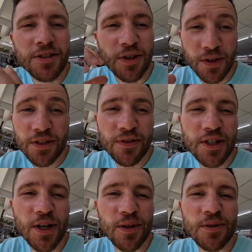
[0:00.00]
So this
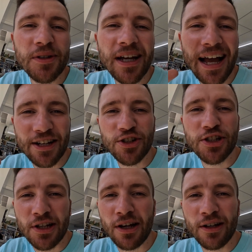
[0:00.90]
video actually
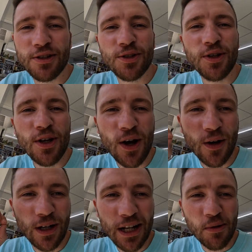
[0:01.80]
starts
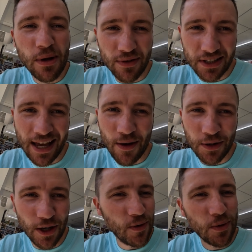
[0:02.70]
on a little bit of a
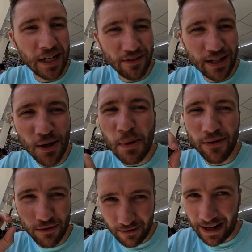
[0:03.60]
sour note. We can have a little
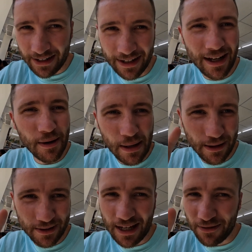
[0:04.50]
bit of a rant
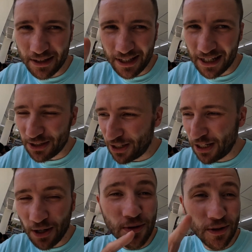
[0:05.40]
about Southeast Asia, and
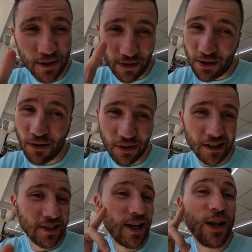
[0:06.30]
I don't do this very
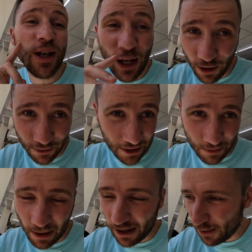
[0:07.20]
often because I love
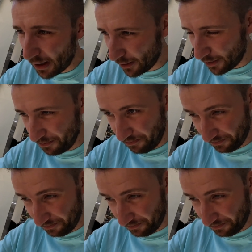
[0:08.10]
this part of the world.